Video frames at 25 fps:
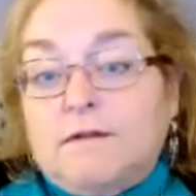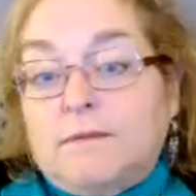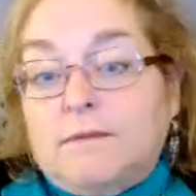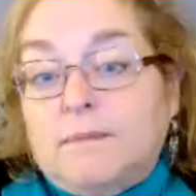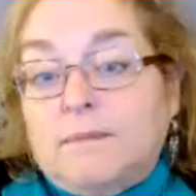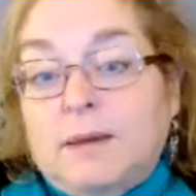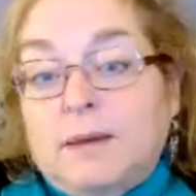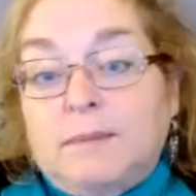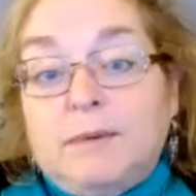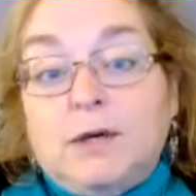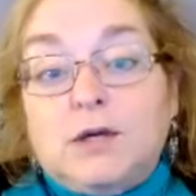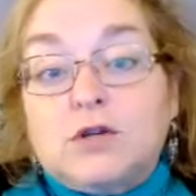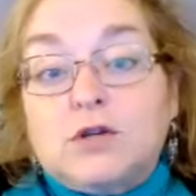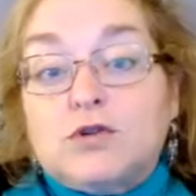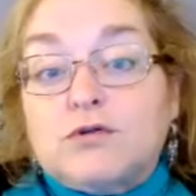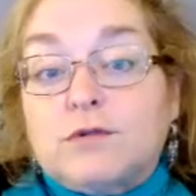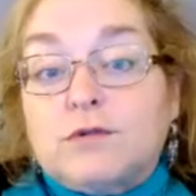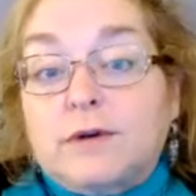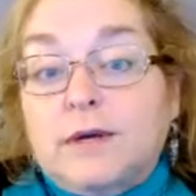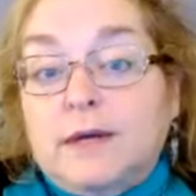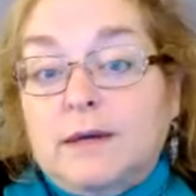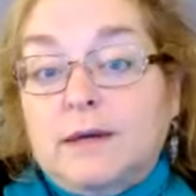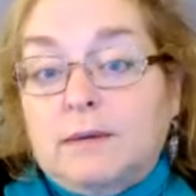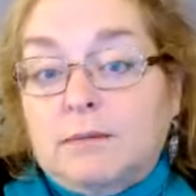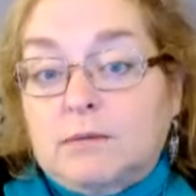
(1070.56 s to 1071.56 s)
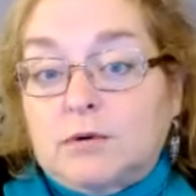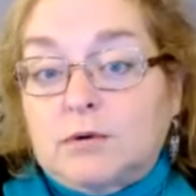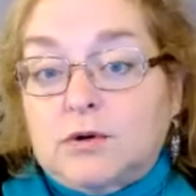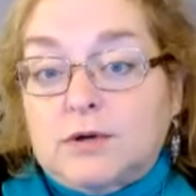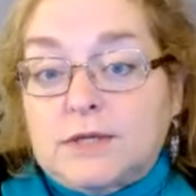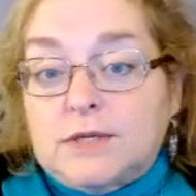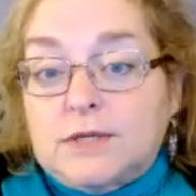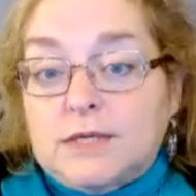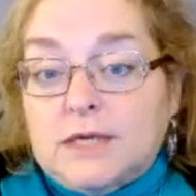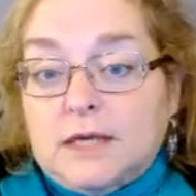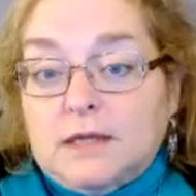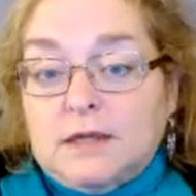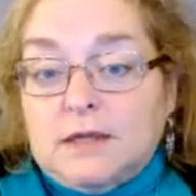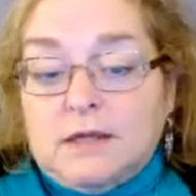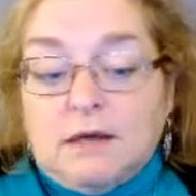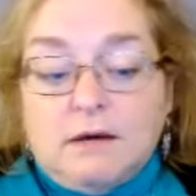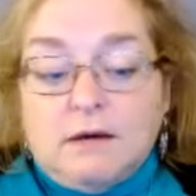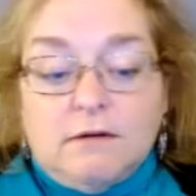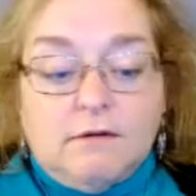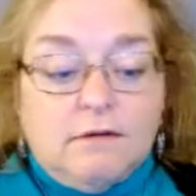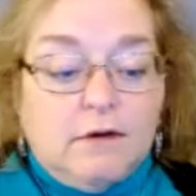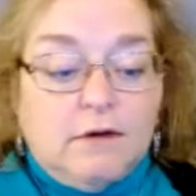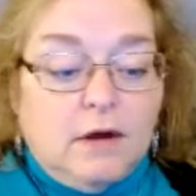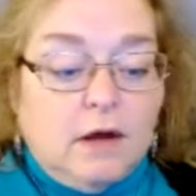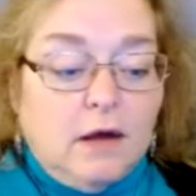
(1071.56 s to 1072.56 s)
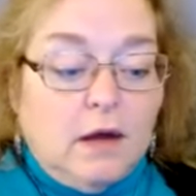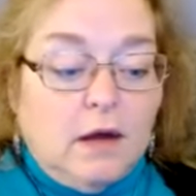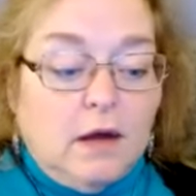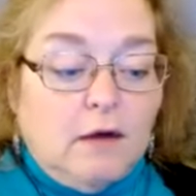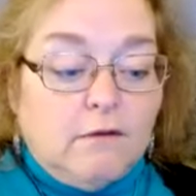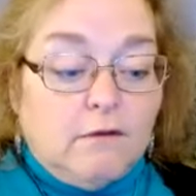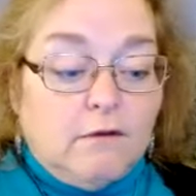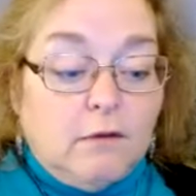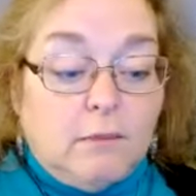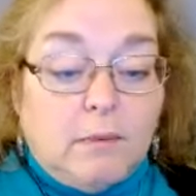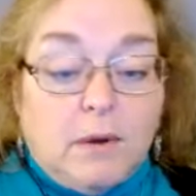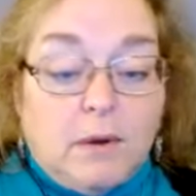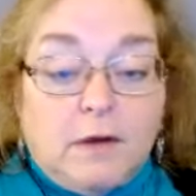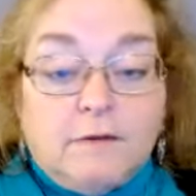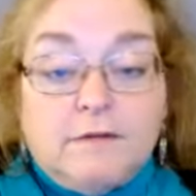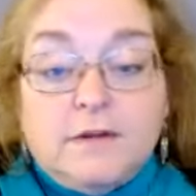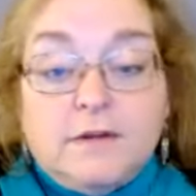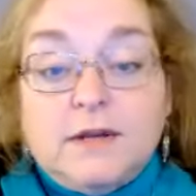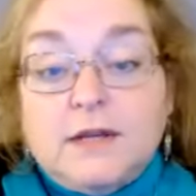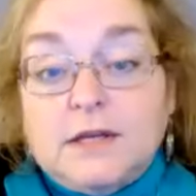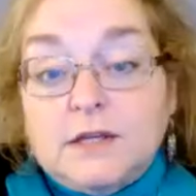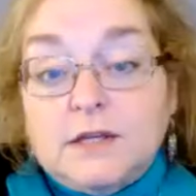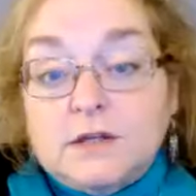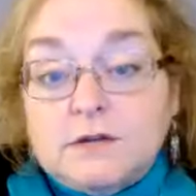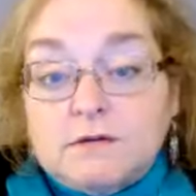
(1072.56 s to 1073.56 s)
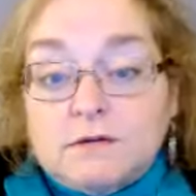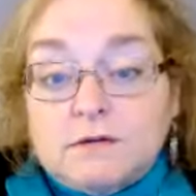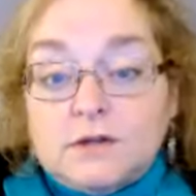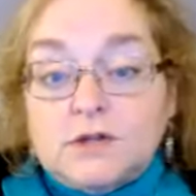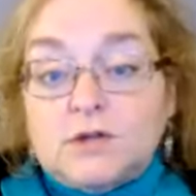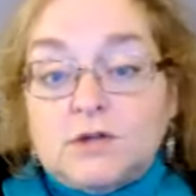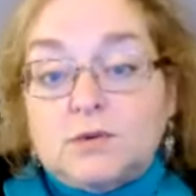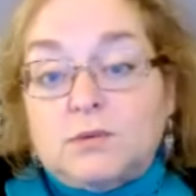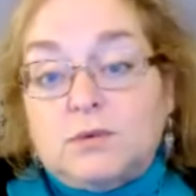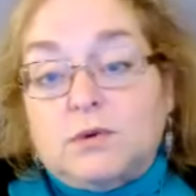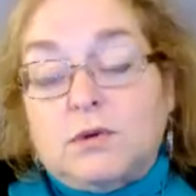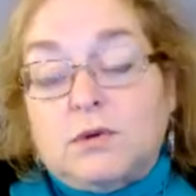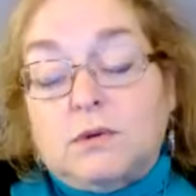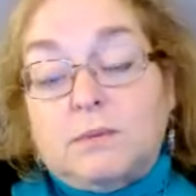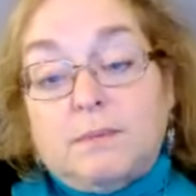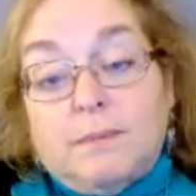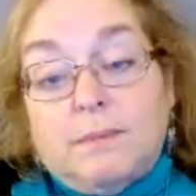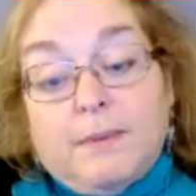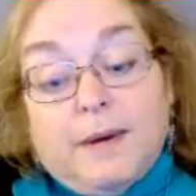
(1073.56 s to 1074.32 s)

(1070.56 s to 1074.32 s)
maybe a dream, or death of an individual.